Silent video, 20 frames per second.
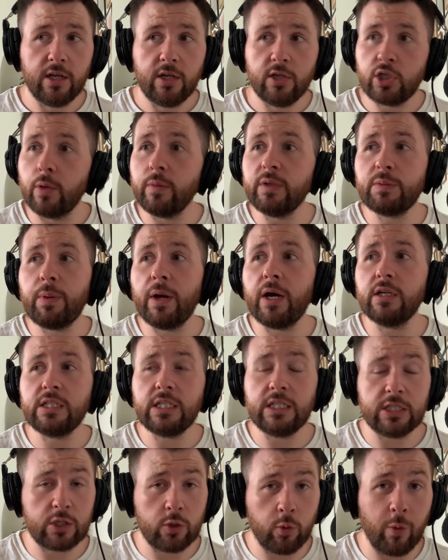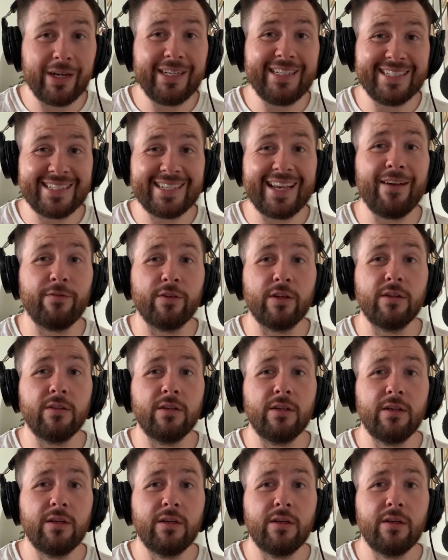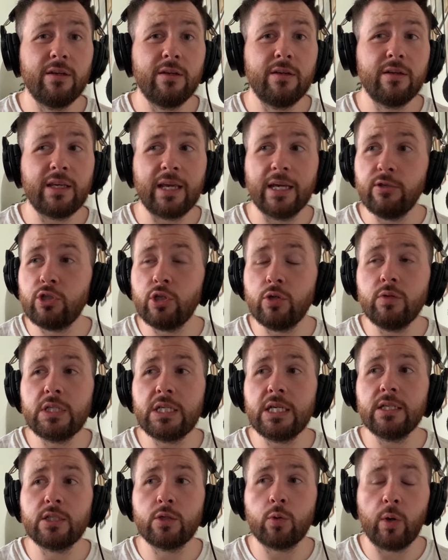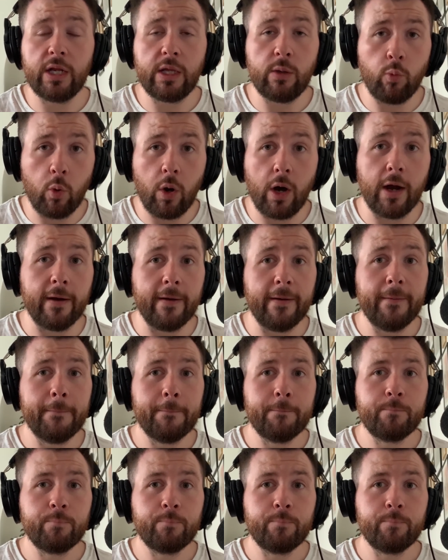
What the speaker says: Thomas Partey is 27. Guendouzi is 21.